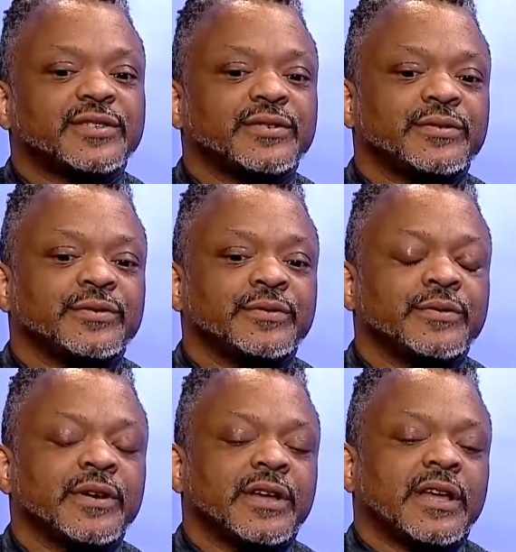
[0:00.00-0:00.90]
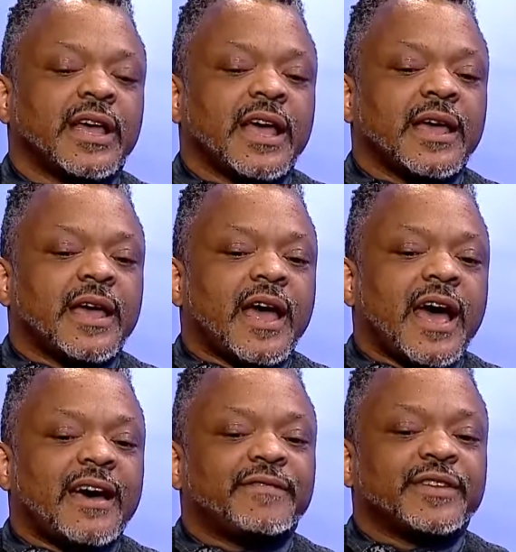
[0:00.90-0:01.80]
to
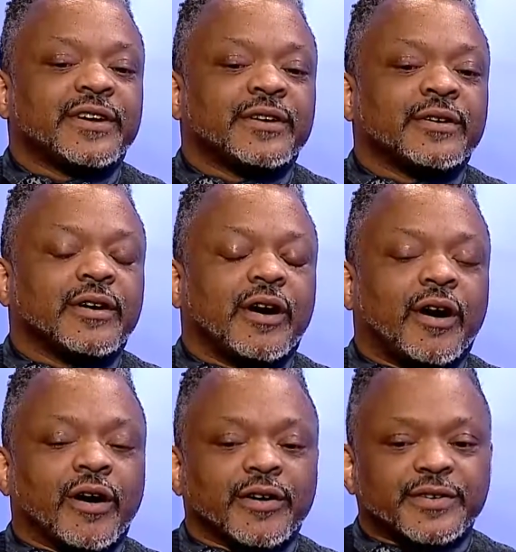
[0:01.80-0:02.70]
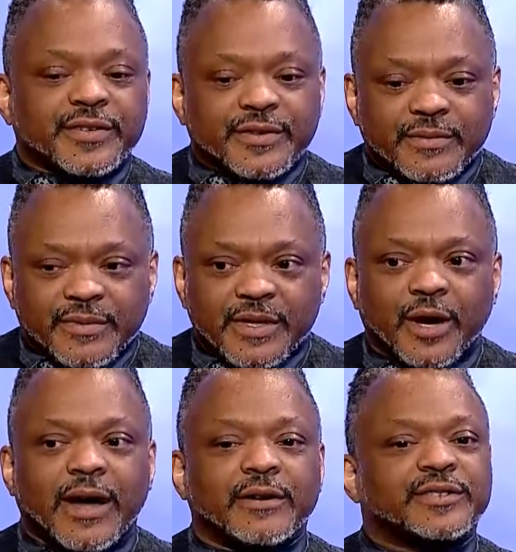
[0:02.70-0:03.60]
have their art
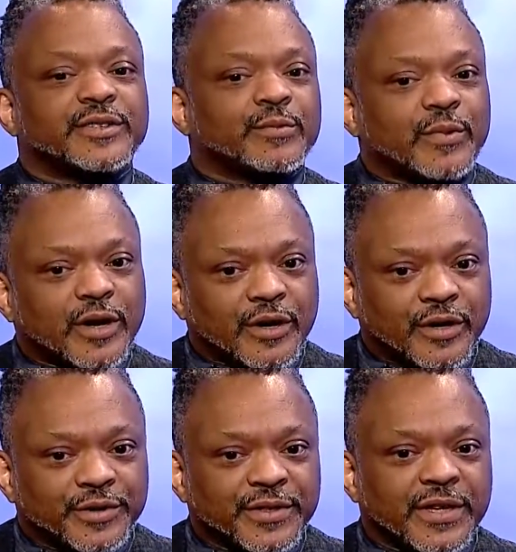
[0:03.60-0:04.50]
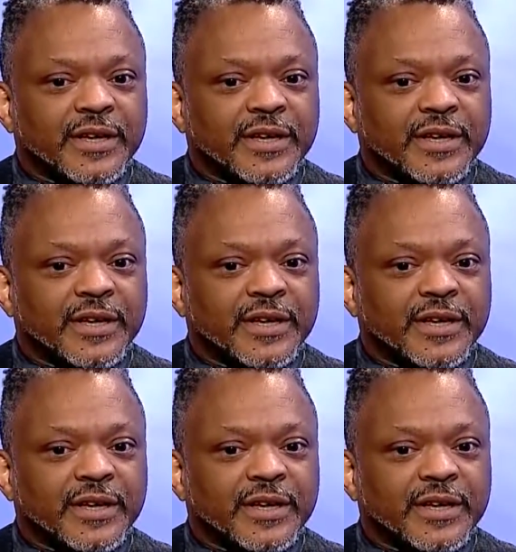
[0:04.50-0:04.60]
go out into the world,